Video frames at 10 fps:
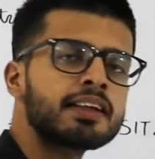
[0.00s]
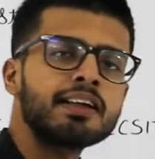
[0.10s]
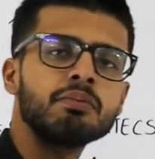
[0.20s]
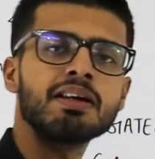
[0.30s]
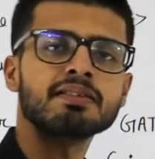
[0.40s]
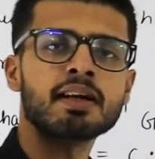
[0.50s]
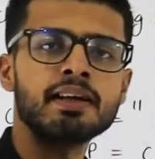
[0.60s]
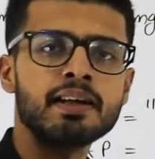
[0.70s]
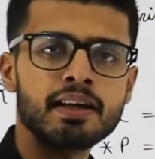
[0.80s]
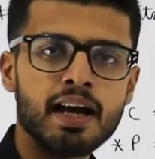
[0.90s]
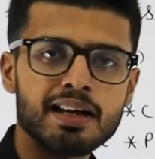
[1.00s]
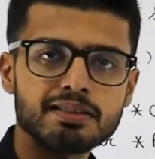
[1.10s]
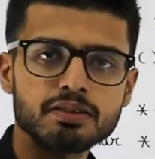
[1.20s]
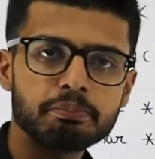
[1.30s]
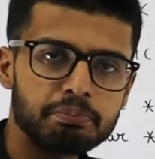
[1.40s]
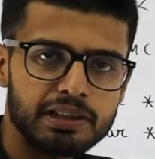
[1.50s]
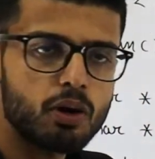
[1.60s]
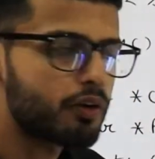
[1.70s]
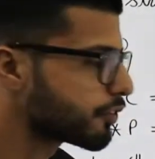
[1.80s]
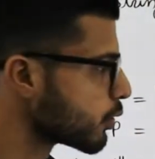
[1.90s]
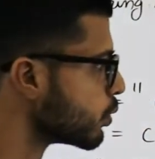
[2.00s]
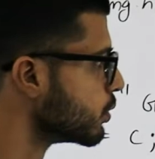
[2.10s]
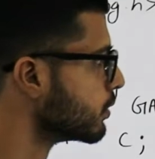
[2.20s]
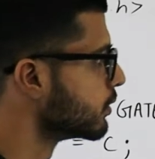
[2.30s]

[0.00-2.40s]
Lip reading: same as writing as P of 2.